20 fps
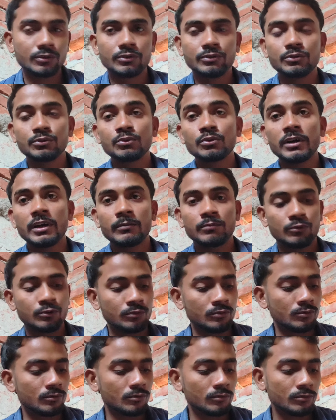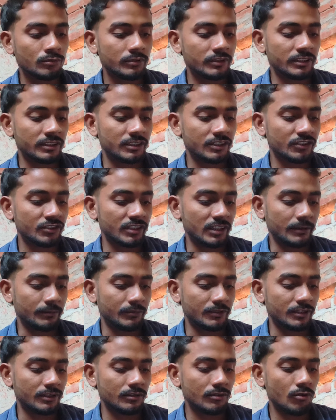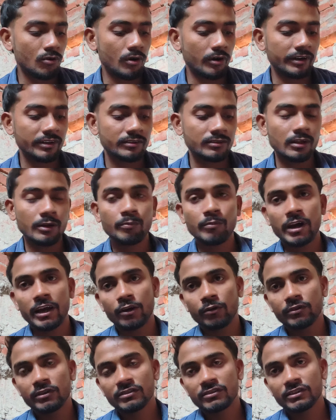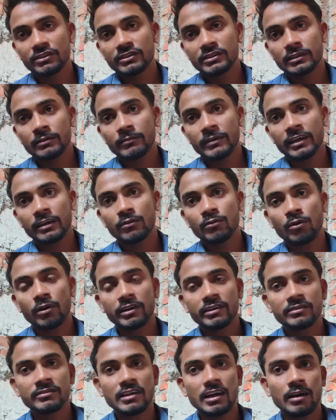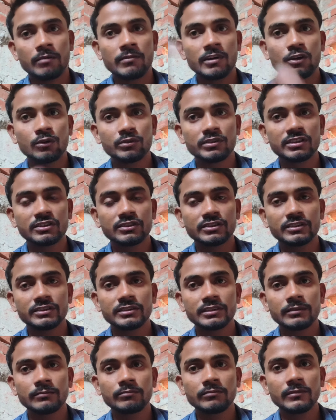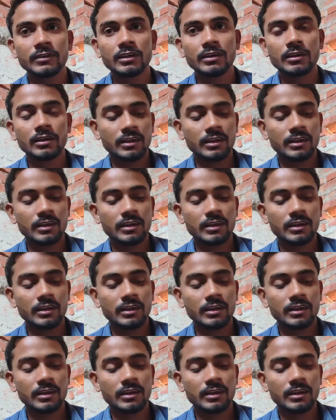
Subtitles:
You have to know in this chapter what is the biotic system and what is abiotic system,